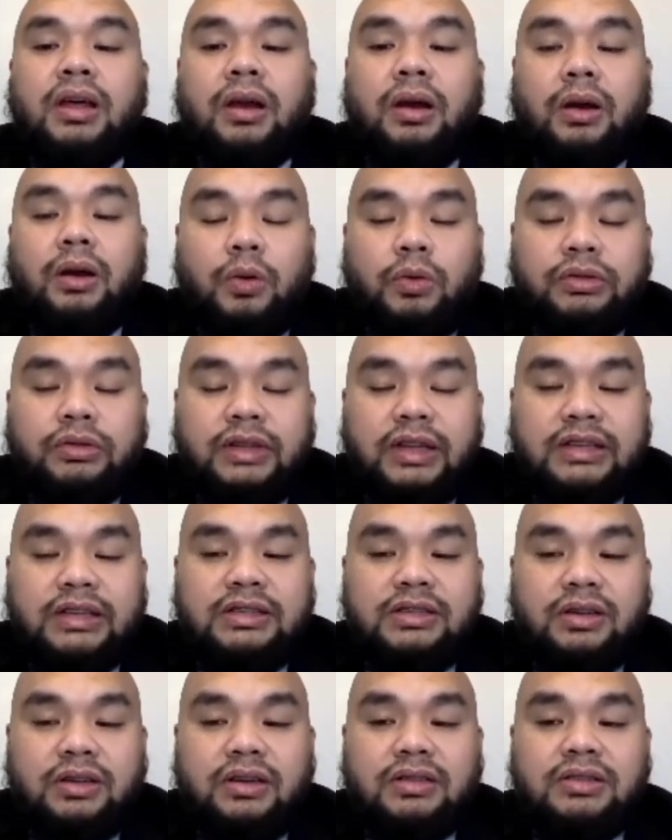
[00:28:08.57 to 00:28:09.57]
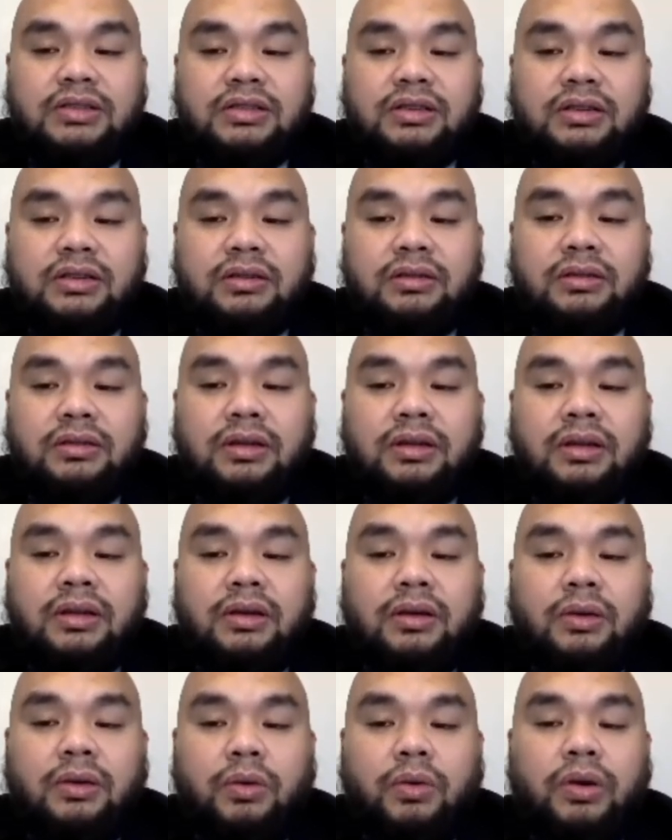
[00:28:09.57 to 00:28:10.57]
low testosterone
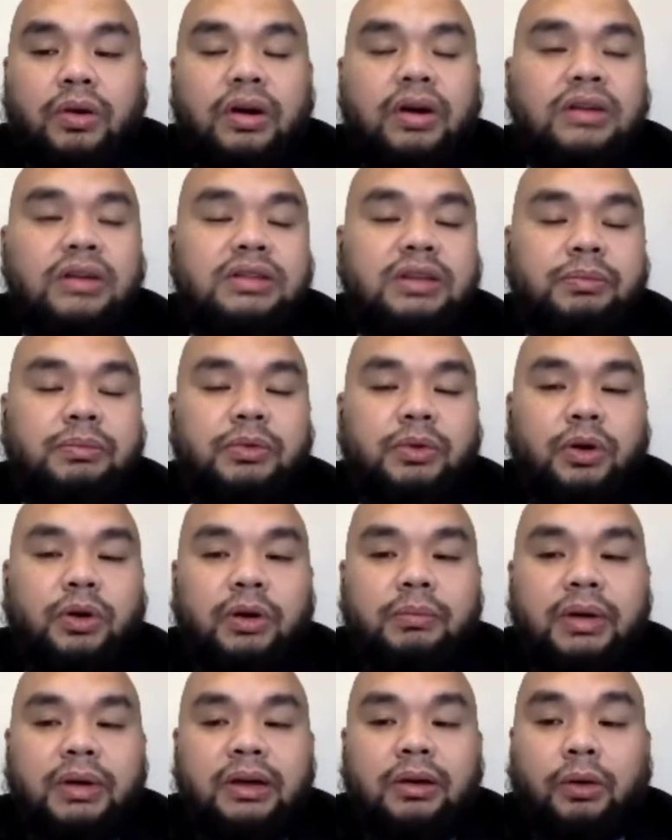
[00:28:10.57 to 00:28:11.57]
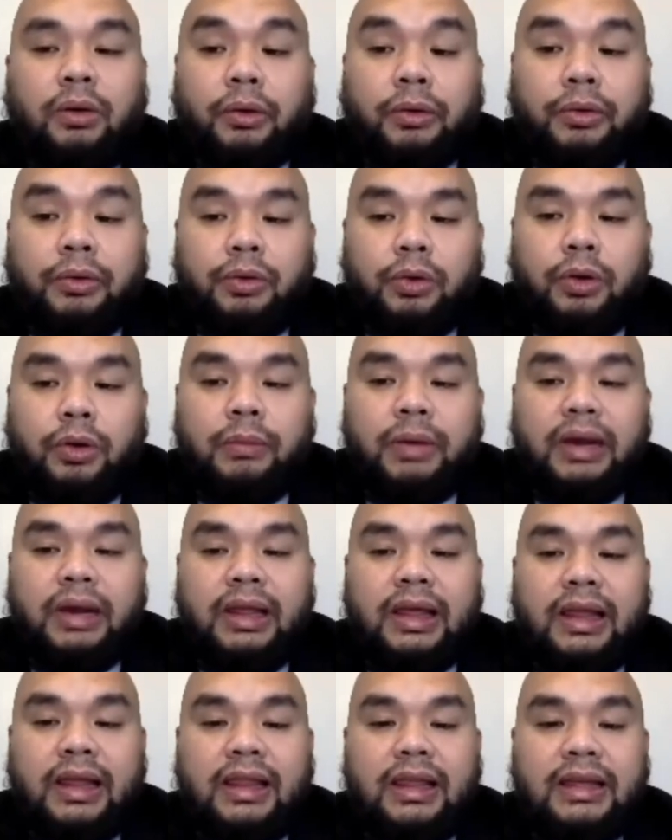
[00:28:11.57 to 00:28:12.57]
or subnormal or normal
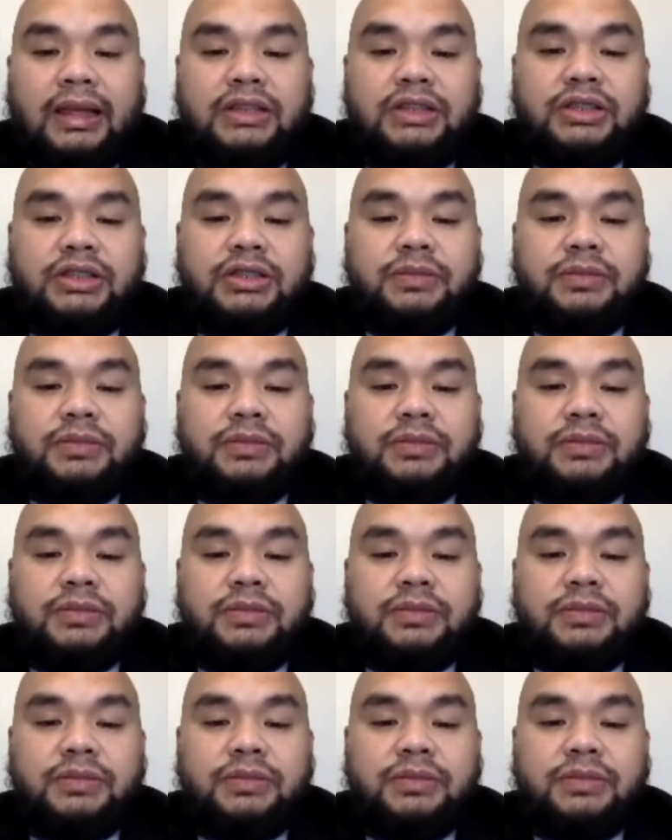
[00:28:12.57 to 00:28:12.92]
LH,